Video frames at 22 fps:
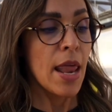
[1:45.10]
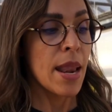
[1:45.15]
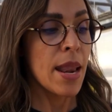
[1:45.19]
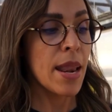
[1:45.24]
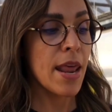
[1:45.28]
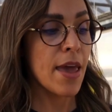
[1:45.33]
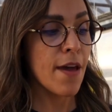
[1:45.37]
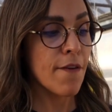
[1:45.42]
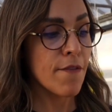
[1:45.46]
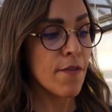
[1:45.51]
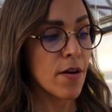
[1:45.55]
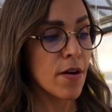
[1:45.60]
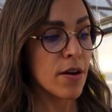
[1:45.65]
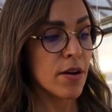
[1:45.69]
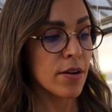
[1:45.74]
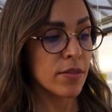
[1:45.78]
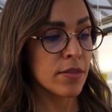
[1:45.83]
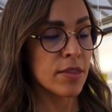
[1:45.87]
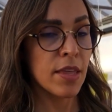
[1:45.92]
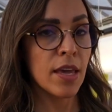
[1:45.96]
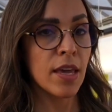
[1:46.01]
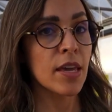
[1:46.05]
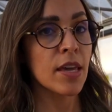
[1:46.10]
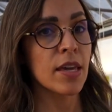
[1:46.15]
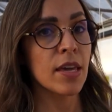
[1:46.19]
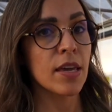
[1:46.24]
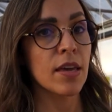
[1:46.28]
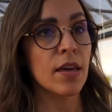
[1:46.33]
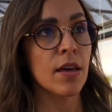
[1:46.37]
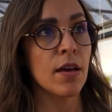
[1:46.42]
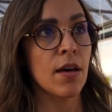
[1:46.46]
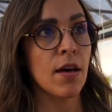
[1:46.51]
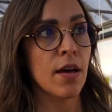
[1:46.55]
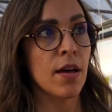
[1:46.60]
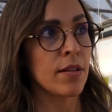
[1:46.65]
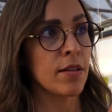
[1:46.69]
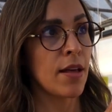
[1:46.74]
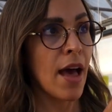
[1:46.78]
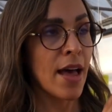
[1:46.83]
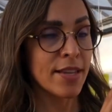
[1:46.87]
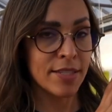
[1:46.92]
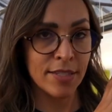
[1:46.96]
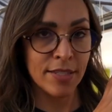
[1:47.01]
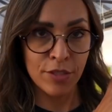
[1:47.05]
Never take
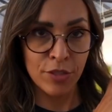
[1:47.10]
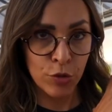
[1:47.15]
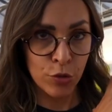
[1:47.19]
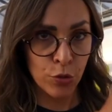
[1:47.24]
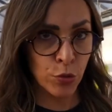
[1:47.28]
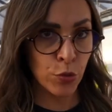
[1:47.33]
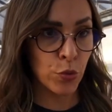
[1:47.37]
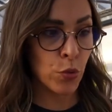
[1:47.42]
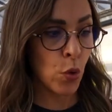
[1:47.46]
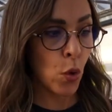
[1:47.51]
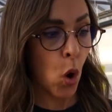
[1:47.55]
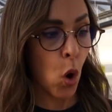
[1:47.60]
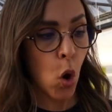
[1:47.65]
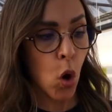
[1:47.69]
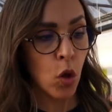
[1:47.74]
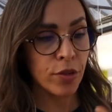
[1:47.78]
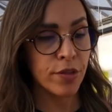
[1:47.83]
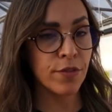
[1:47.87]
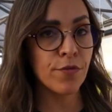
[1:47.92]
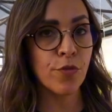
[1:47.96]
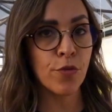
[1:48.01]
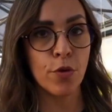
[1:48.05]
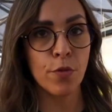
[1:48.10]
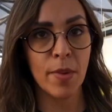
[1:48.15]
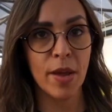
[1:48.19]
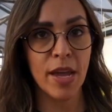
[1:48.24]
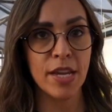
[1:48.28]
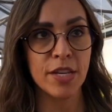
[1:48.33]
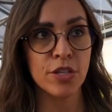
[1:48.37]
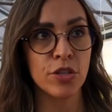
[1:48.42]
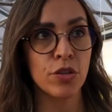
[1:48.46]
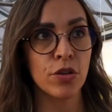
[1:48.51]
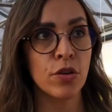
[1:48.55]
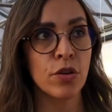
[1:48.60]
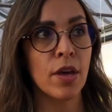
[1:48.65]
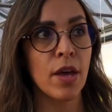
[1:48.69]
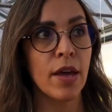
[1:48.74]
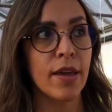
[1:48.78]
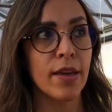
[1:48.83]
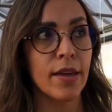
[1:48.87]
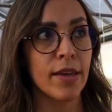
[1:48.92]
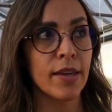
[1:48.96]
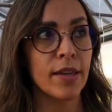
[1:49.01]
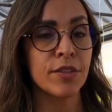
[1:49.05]
as true all the information
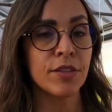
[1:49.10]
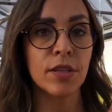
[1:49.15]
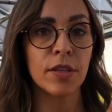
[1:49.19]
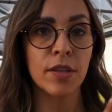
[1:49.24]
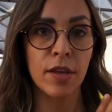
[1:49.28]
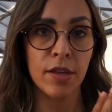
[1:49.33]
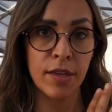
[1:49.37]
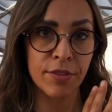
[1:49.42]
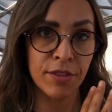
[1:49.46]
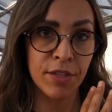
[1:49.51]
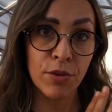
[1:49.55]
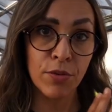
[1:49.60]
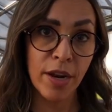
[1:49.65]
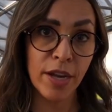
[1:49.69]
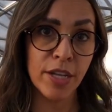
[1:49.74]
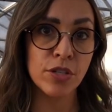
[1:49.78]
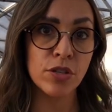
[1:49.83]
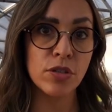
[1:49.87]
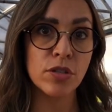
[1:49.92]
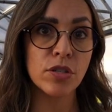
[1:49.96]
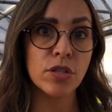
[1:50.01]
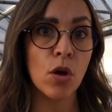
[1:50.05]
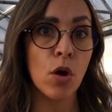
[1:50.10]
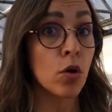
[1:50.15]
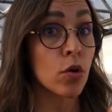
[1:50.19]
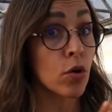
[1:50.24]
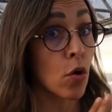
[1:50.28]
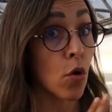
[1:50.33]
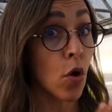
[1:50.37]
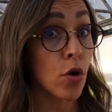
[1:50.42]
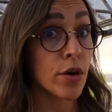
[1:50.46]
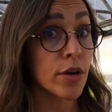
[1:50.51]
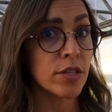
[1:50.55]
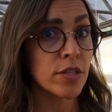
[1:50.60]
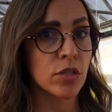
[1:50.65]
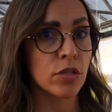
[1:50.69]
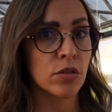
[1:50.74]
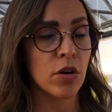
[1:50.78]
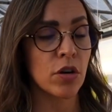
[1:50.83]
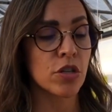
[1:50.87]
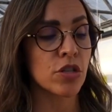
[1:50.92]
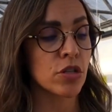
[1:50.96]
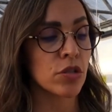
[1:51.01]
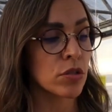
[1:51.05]
in directions or
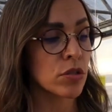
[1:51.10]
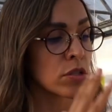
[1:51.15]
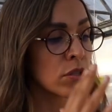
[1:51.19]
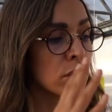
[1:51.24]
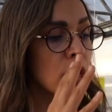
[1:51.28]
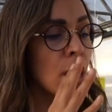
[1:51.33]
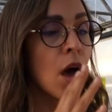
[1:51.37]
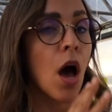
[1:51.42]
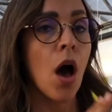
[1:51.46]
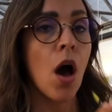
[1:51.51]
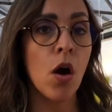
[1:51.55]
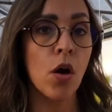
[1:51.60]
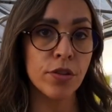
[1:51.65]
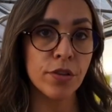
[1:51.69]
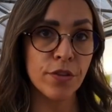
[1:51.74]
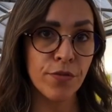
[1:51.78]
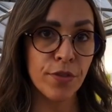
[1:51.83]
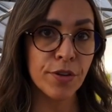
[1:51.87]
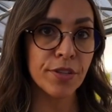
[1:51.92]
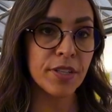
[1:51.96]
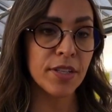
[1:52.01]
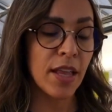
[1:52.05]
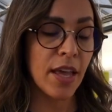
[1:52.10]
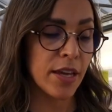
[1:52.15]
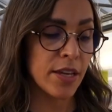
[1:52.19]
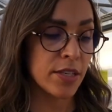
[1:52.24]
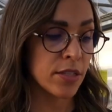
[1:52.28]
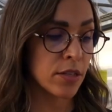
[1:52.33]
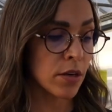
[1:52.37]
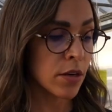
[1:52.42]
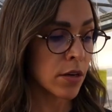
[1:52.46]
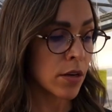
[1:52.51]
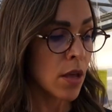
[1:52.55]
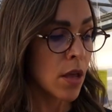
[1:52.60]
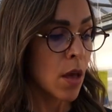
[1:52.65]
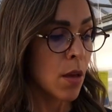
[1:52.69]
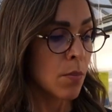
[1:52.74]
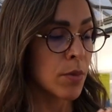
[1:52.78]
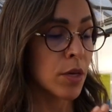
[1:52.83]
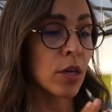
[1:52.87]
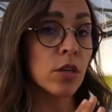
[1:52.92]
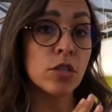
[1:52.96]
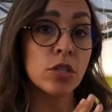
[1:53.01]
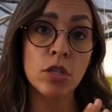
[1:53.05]
instructions on the fertilizer,
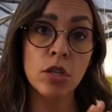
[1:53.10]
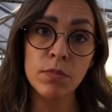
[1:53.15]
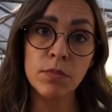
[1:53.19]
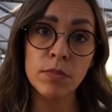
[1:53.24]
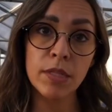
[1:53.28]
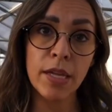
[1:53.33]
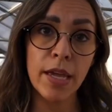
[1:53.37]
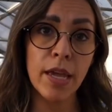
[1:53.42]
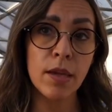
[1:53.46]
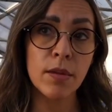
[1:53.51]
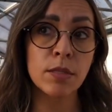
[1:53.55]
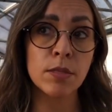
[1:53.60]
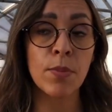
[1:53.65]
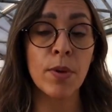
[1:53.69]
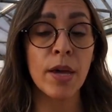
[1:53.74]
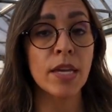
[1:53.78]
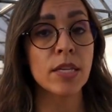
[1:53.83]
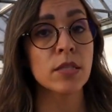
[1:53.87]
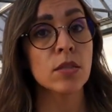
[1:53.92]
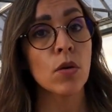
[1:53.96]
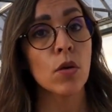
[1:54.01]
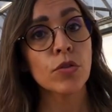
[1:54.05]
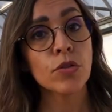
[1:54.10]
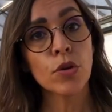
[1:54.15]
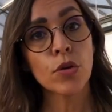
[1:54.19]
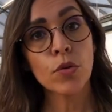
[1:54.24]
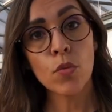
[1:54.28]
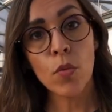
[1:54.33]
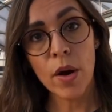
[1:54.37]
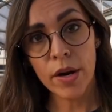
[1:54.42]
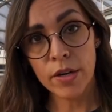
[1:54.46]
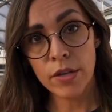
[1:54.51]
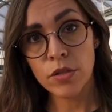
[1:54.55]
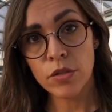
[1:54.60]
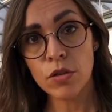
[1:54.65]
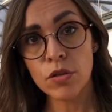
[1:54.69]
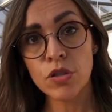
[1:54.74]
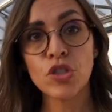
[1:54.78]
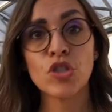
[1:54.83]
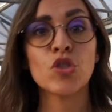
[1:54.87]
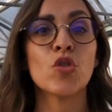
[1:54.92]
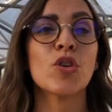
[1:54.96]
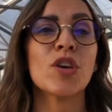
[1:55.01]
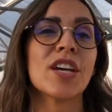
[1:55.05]
because sometimes based on your water
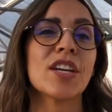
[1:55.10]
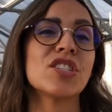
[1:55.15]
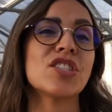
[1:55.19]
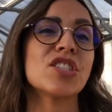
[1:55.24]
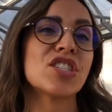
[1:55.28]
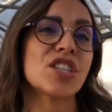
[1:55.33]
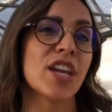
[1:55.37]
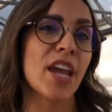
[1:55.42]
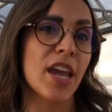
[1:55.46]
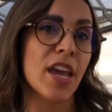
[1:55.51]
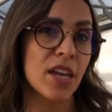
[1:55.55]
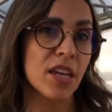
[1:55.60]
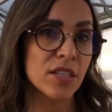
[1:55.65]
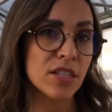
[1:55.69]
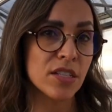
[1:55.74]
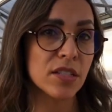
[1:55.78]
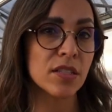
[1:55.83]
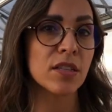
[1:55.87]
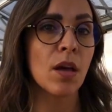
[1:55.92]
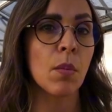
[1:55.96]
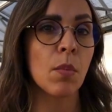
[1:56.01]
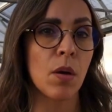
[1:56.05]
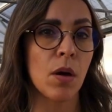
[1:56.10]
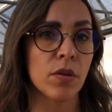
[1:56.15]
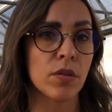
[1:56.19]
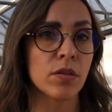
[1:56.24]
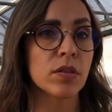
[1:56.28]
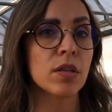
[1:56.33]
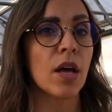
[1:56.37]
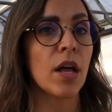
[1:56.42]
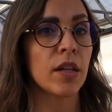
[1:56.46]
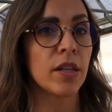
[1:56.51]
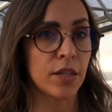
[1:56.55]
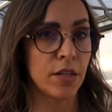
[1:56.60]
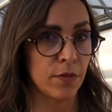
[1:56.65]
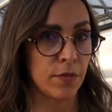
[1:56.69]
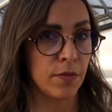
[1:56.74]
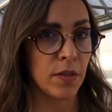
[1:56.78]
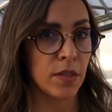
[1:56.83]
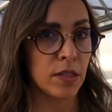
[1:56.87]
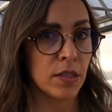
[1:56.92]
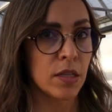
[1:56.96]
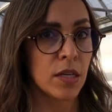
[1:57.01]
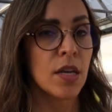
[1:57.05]
source, you can change the amount a little bit.
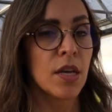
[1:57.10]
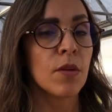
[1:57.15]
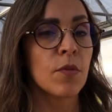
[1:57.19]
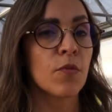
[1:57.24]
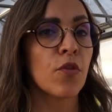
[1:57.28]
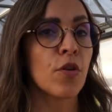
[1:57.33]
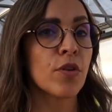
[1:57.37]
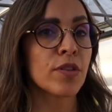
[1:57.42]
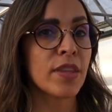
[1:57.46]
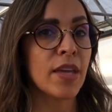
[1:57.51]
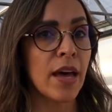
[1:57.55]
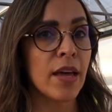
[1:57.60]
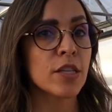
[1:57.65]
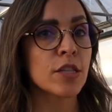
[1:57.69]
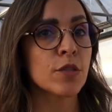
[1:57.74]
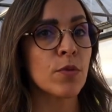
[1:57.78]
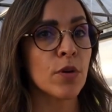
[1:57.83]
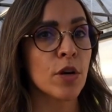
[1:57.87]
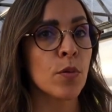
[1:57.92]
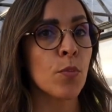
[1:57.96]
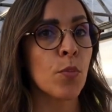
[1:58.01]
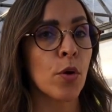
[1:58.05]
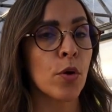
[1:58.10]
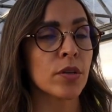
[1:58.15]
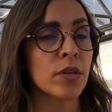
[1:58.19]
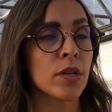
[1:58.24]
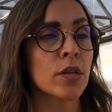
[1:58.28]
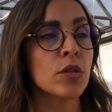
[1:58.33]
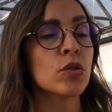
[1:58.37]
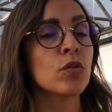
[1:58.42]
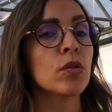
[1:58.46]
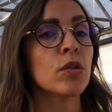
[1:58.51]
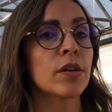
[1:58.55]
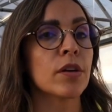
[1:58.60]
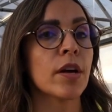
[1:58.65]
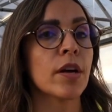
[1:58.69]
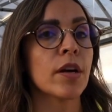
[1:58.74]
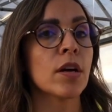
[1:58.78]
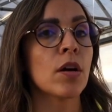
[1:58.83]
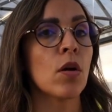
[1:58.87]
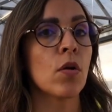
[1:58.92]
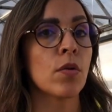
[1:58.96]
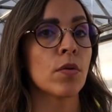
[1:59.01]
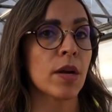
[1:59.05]
For that, it's very important to
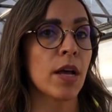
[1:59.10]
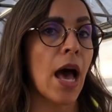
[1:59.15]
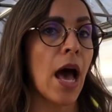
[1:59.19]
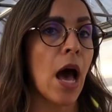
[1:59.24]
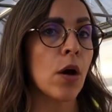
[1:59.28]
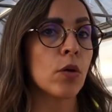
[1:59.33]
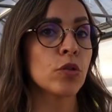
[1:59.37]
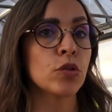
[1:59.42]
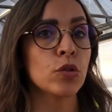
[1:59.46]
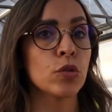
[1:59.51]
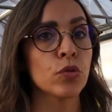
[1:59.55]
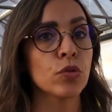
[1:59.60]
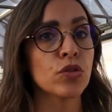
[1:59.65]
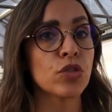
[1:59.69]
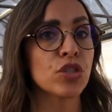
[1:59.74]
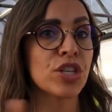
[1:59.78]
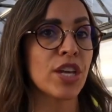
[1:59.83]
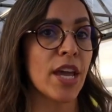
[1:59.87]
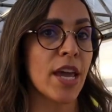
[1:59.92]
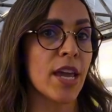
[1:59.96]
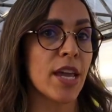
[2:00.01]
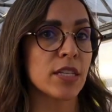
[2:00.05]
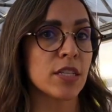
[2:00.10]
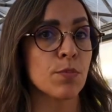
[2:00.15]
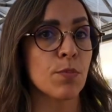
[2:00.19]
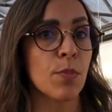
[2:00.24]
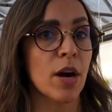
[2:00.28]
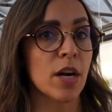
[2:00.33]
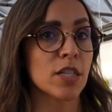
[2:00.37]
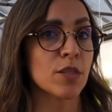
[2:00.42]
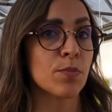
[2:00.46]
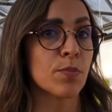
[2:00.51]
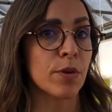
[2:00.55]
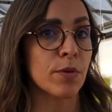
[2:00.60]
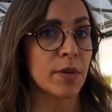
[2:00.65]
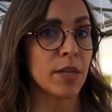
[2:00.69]
learn on how to change parts per